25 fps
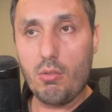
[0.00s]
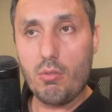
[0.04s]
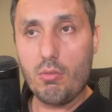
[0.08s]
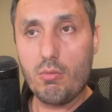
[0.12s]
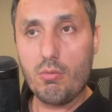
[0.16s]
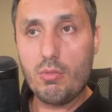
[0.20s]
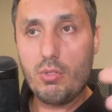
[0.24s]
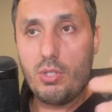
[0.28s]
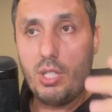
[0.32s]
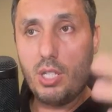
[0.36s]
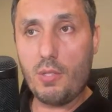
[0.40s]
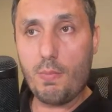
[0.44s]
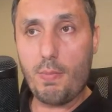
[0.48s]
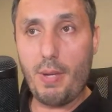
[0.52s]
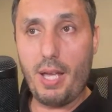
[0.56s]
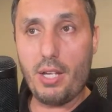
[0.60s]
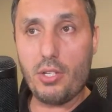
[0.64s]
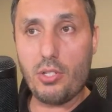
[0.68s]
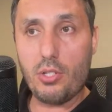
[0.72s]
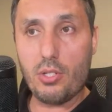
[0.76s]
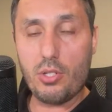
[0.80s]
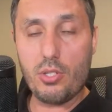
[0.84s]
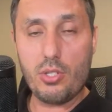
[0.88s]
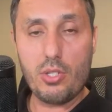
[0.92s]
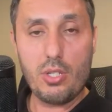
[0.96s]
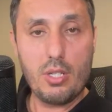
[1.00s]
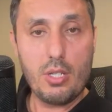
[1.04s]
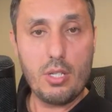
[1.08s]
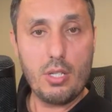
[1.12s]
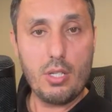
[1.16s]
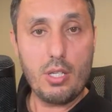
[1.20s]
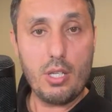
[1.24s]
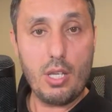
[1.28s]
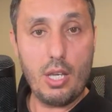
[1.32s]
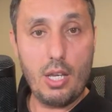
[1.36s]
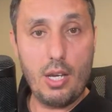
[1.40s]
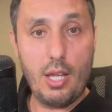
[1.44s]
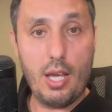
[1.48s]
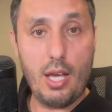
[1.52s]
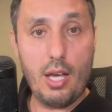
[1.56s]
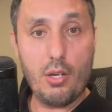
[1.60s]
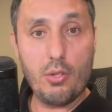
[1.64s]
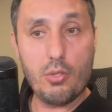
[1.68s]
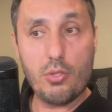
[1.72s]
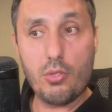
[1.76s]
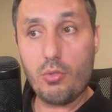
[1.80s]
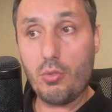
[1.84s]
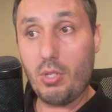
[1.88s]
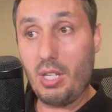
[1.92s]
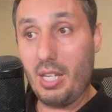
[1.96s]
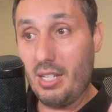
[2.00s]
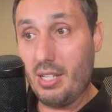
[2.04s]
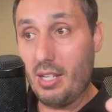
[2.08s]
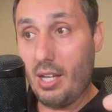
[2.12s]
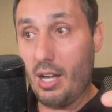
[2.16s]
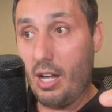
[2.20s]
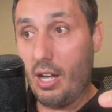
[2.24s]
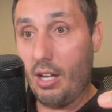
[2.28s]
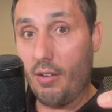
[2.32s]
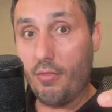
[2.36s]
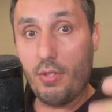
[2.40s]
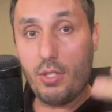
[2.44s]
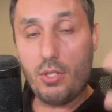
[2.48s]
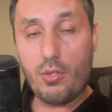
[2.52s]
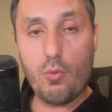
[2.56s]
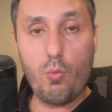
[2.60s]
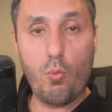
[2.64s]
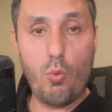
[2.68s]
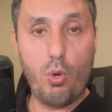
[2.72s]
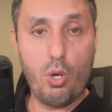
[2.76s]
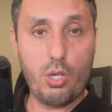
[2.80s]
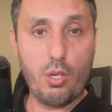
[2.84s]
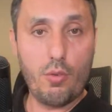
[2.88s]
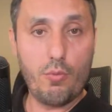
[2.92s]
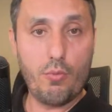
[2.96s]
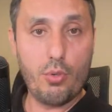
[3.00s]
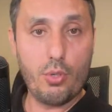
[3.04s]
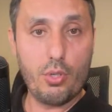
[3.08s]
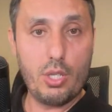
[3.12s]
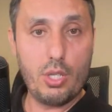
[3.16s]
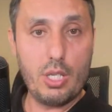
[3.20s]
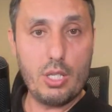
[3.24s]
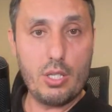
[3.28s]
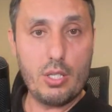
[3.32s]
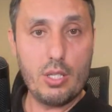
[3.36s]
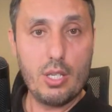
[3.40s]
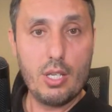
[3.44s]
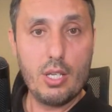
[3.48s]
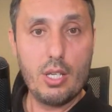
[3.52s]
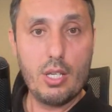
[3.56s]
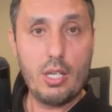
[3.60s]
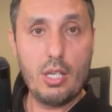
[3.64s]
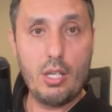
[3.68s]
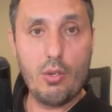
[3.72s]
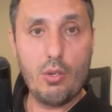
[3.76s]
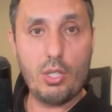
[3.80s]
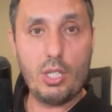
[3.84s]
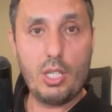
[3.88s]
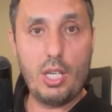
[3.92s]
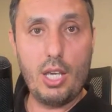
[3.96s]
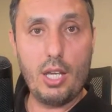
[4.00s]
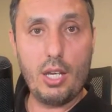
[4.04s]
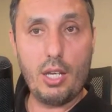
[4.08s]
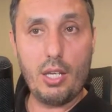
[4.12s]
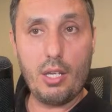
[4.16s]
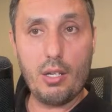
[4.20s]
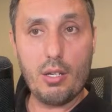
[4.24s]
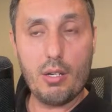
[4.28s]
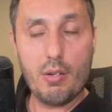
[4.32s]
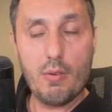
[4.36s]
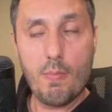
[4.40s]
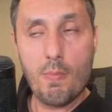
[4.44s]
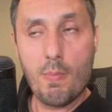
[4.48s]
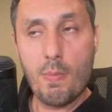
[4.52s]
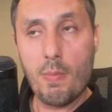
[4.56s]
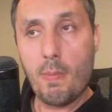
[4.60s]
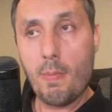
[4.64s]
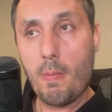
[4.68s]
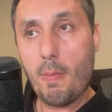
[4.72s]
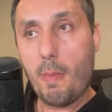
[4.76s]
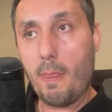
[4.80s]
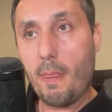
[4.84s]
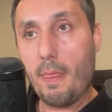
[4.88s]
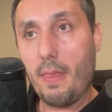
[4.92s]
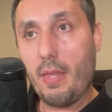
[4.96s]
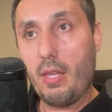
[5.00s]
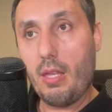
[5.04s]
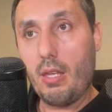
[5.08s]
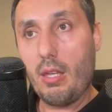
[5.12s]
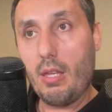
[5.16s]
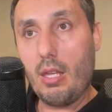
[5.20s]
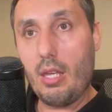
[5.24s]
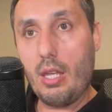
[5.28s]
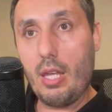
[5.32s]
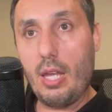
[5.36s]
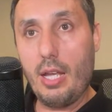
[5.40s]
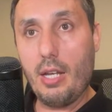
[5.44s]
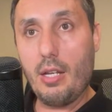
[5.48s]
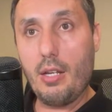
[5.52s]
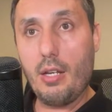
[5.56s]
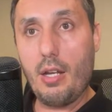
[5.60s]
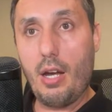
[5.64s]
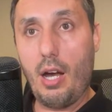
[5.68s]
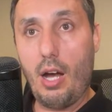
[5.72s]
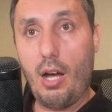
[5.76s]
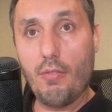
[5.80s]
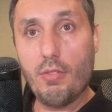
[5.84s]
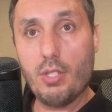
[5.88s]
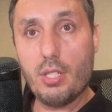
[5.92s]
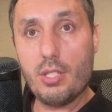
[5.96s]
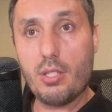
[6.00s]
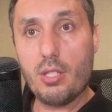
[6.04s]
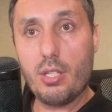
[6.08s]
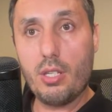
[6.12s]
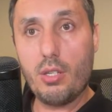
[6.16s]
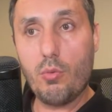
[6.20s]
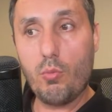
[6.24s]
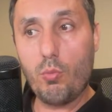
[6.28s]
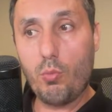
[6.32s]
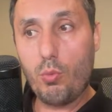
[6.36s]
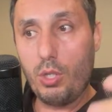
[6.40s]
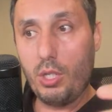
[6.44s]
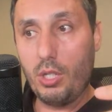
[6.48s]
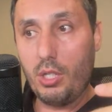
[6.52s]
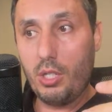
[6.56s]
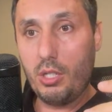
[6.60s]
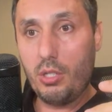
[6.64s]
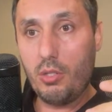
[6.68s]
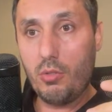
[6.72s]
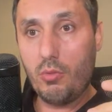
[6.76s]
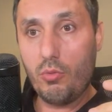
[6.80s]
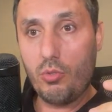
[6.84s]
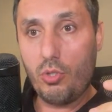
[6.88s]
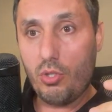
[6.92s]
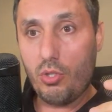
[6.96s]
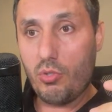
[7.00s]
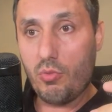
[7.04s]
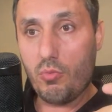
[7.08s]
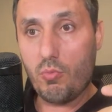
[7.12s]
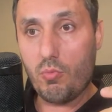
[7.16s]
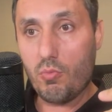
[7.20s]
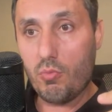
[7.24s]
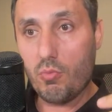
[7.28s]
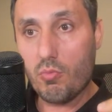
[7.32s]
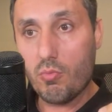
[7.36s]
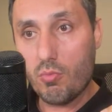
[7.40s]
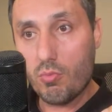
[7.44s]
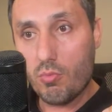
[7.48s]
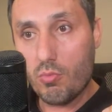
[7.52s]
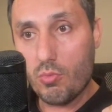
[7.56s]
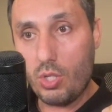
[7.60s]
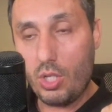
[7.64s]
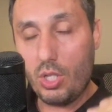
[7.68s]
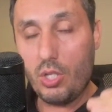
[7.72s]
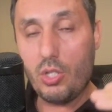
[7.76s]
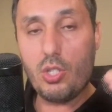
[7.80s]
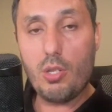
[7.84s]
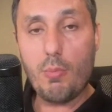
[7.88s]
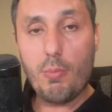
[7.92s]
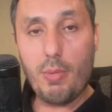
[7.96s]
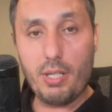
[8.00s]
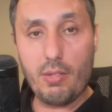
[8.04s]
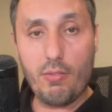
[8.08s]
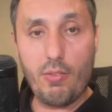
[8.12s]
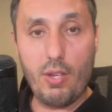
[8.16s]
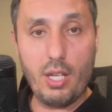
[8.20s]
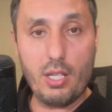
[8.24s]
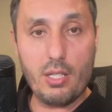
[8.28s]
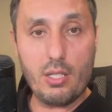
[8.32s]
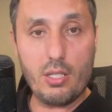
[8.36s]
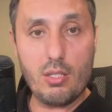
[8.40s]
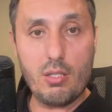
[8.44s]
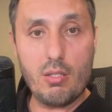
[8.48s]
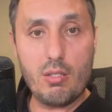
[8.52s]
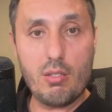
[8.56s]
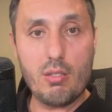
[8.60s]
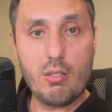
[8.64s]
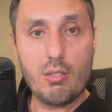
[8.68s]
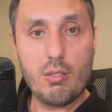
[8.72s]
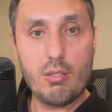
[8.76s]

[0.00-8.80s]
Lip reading: dispatchers in-house, in the office, working for this, carrier, and obviously we just teach them advanced,